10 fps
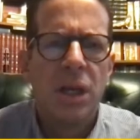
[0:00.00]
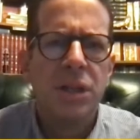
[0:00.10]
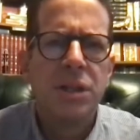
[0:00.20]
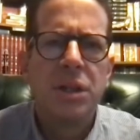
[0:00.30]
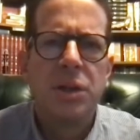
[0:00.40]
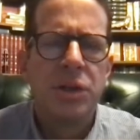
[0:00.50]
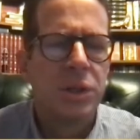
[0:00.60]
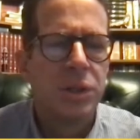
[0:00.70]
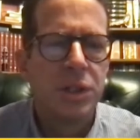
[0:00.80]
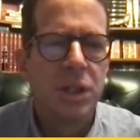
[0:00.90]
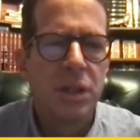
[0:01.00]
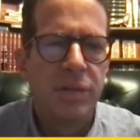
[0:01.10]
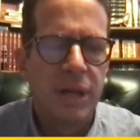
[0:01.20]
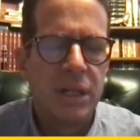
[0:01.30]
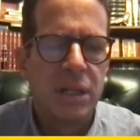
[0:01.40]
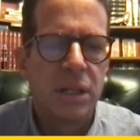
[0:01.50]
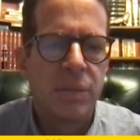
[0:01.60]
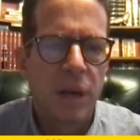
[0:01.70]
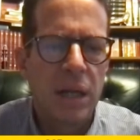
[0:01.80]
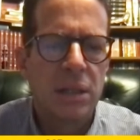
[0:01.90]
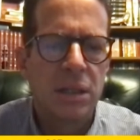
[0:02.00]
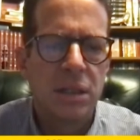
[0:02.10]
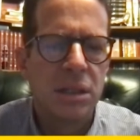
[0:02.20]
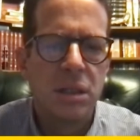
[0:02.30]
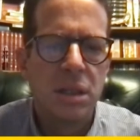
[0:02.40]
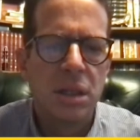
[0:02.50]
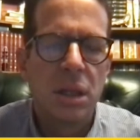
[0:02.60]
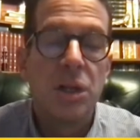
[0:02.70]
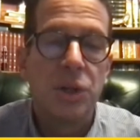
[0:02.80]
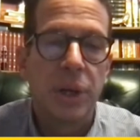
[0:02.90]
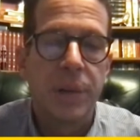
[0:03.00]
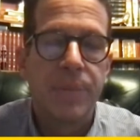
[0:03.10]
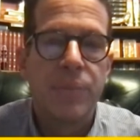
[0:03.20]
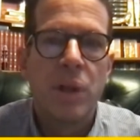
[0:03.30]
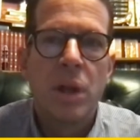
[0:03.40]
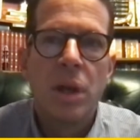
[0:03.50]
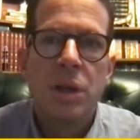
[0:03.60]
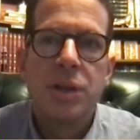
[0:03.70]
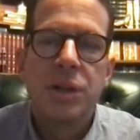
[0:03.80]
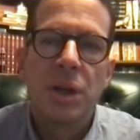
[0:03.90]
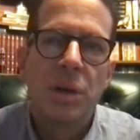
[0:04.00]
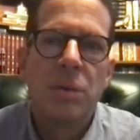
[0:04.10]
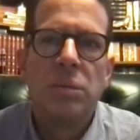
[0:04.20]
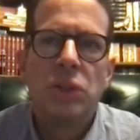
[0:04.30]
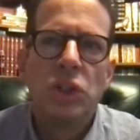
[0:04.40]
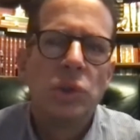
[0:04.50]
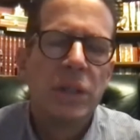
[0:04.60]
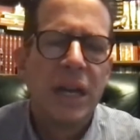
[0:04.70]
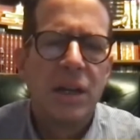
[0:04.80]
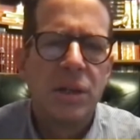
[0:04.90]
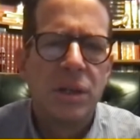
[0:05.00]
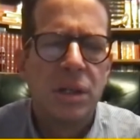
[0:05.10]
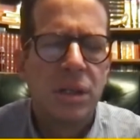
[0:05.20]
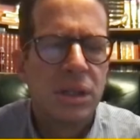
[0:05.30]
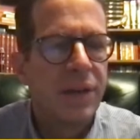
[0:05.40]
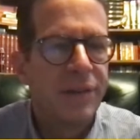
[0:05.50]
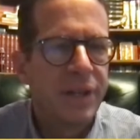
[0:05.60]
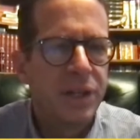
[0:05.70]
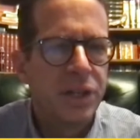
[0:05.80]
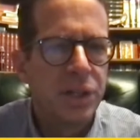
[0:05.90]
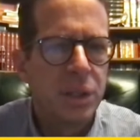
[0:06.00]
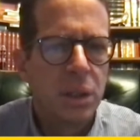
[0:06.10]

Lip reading: institutional seed investing practices in the country. So 2007-ish.